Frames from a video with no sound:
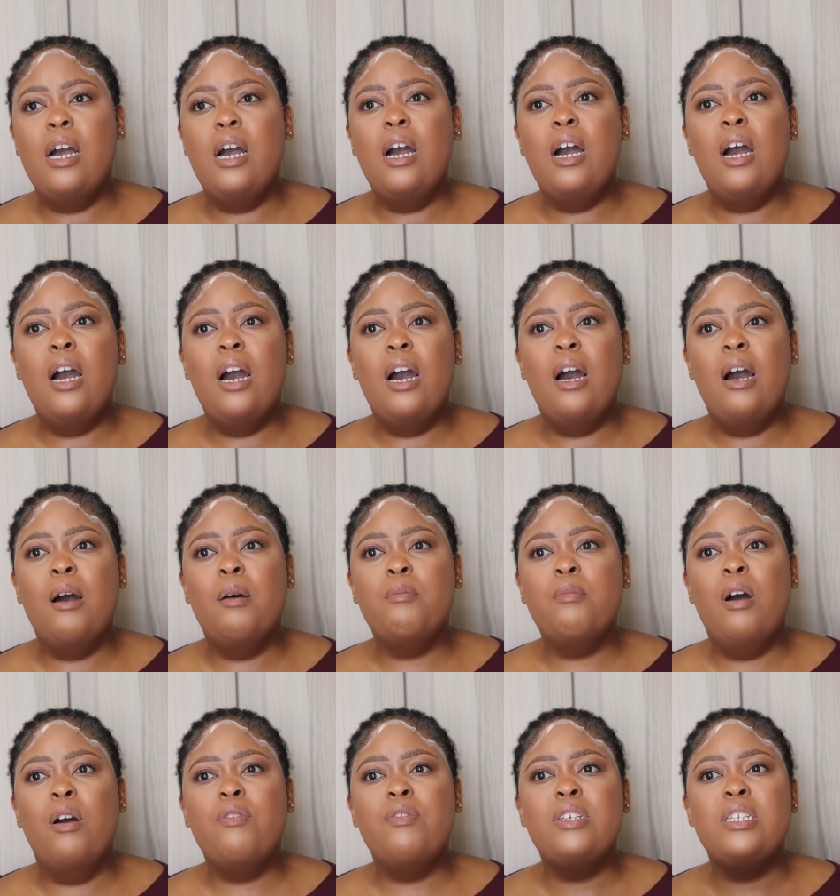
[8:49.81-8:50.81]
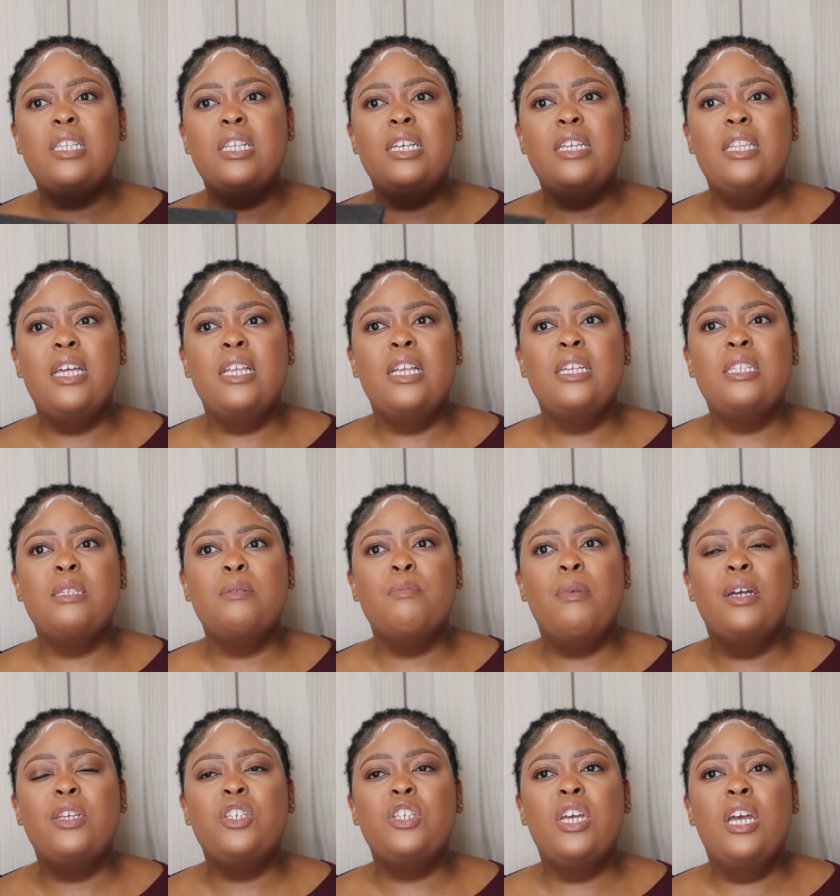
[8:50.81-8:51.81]
um obviously then it's
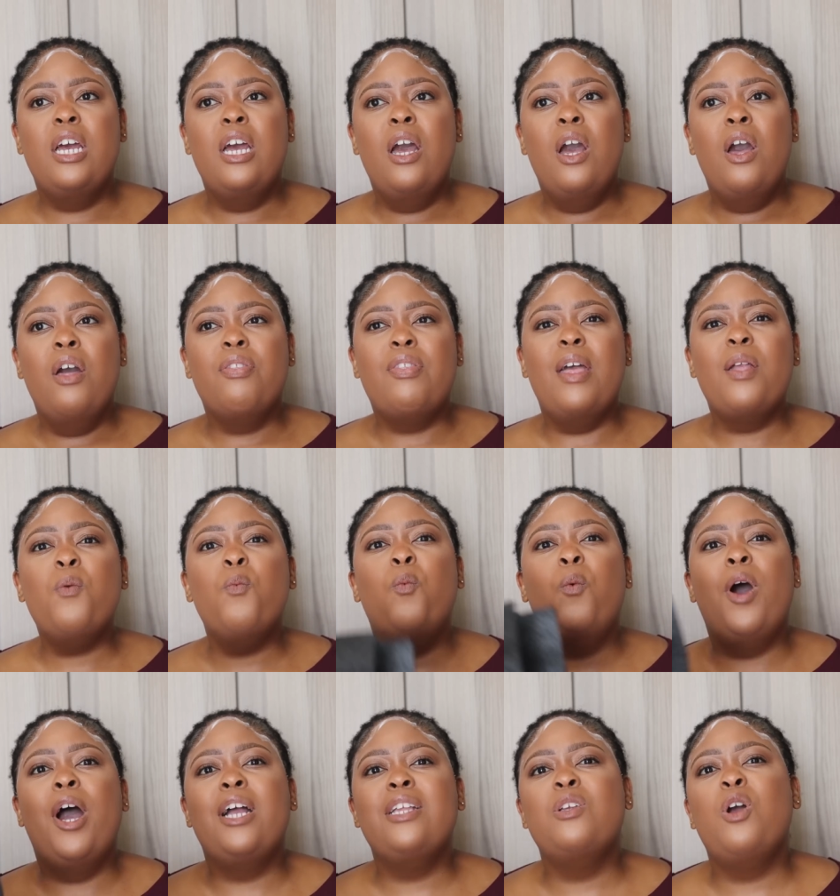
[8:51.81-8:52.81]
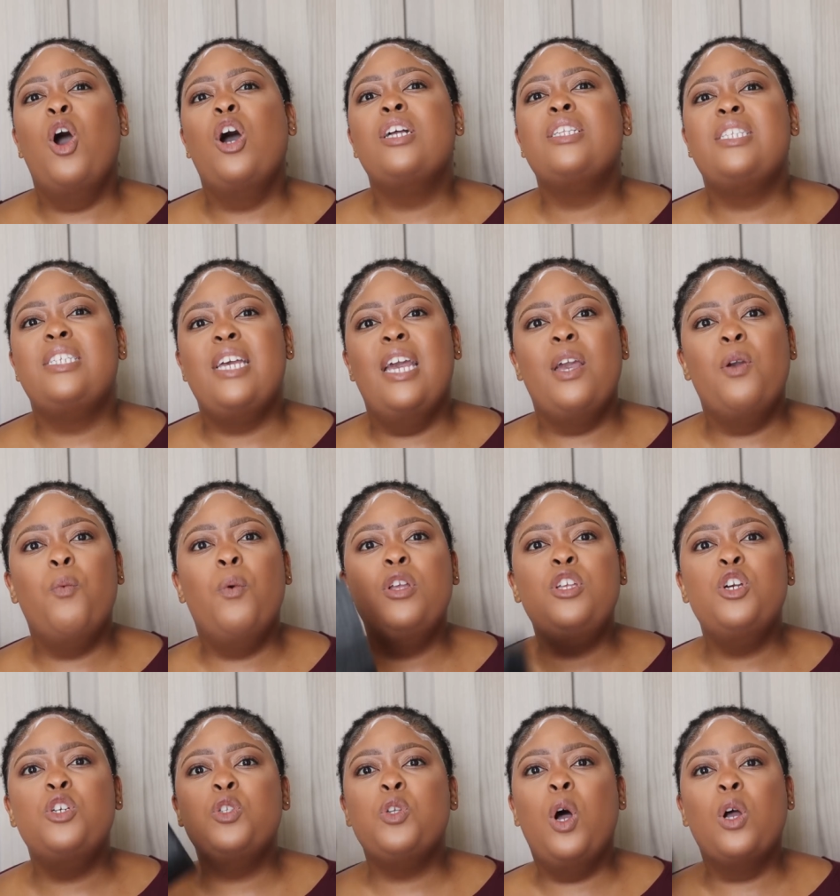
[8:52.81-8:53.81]
much that one odd day
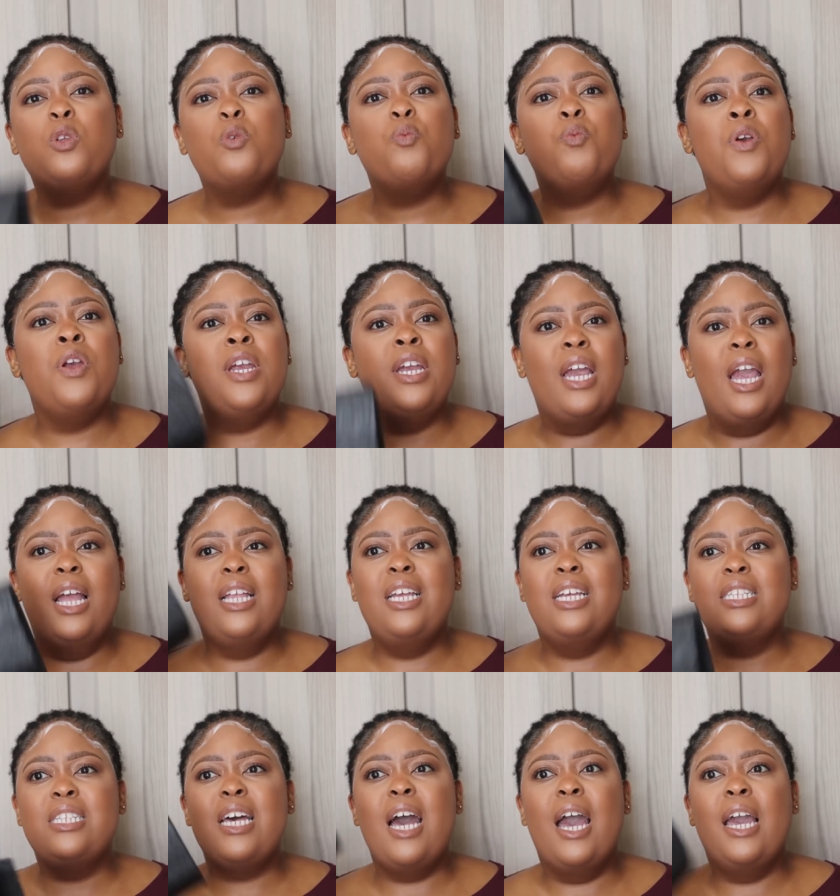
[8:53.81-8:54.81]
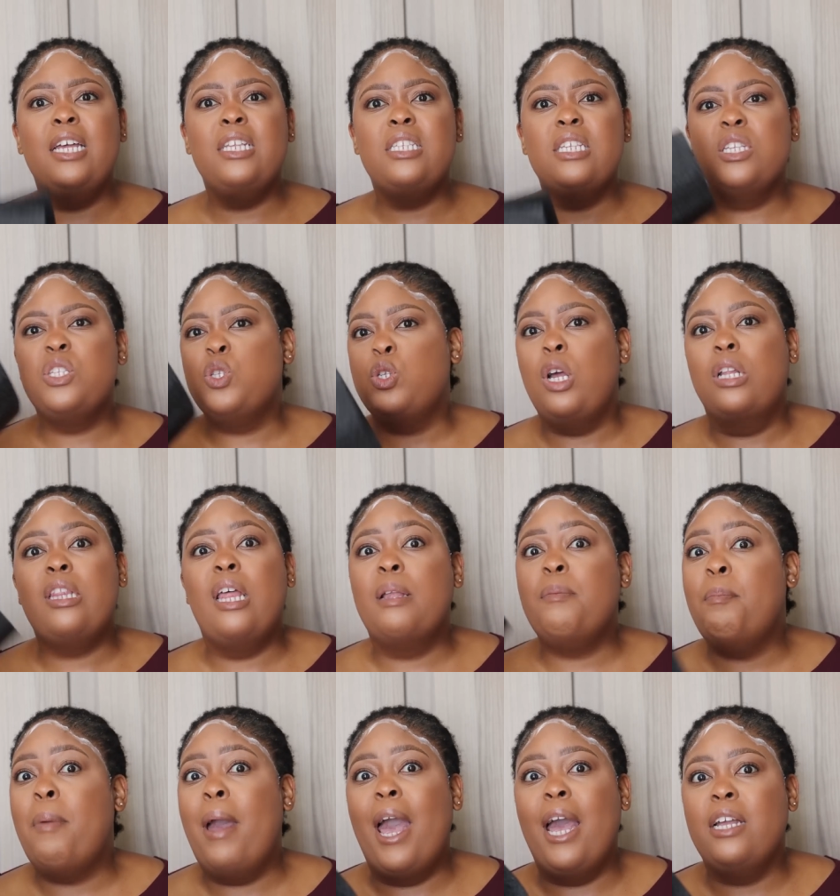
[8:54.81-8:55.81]
when you're not wearing any tights it's not
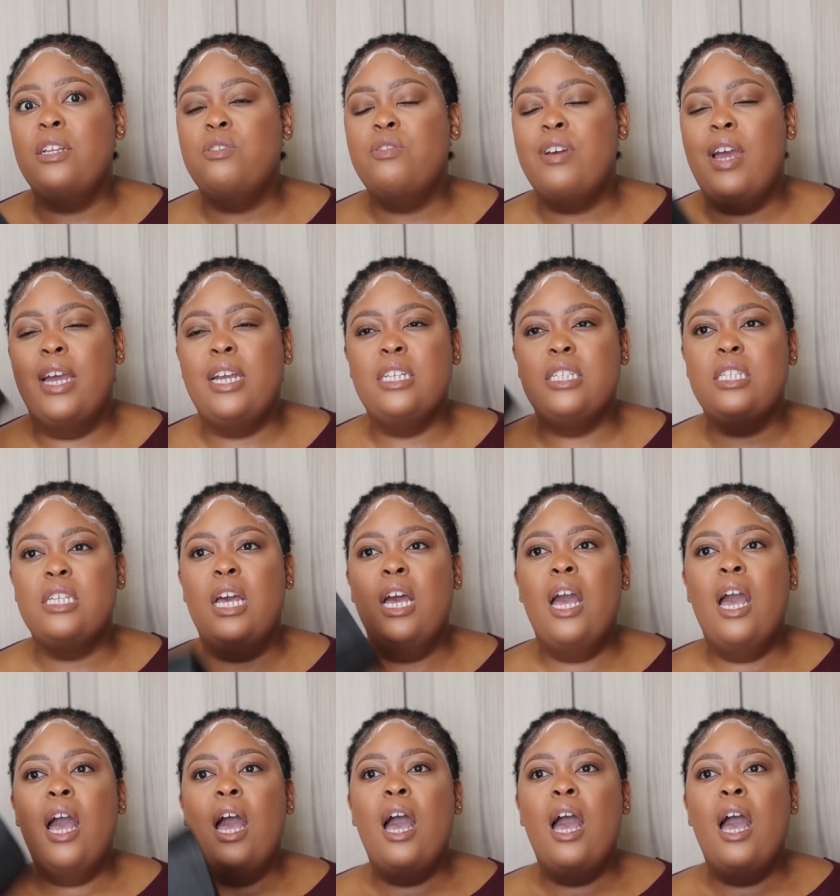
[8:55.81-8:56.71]
that bad right